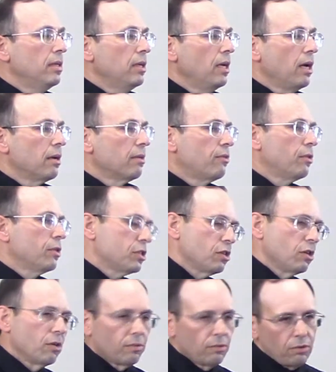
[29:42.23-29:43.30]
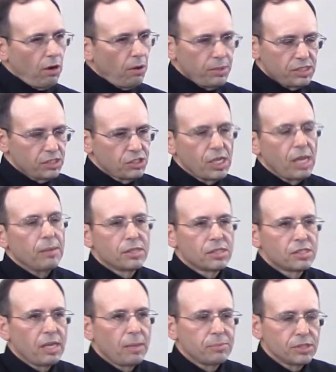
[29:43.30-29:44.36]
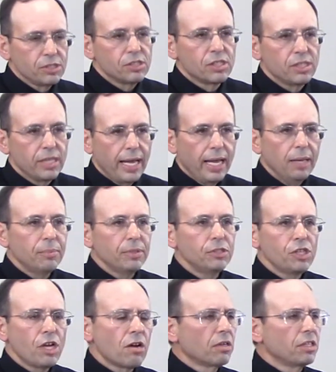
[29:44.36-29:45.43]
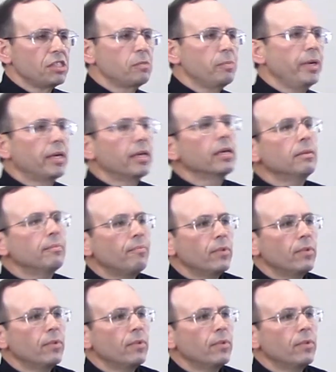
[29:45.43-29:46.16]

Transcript: Of course, there are always exceptions to that, but generally speaking,